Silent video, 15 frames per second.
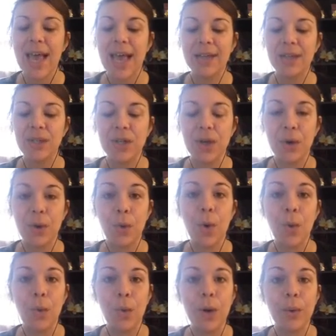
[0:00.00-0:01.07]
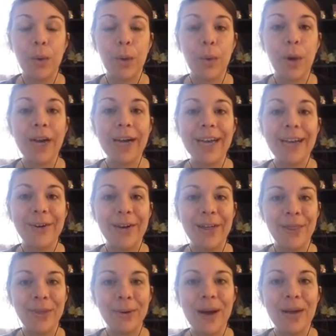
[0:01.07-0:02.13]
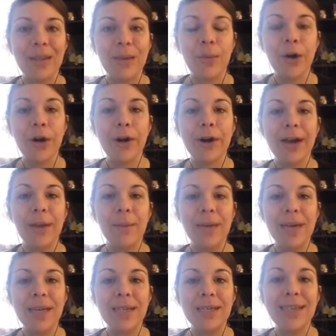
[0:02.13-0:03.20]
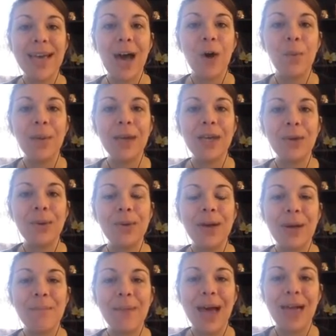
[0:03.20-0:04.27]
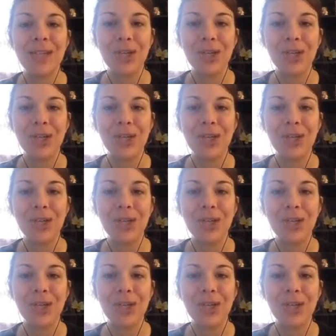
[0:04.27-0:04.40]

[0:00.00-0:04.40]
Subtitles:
And so what we're working on throughout the program is helping you come back to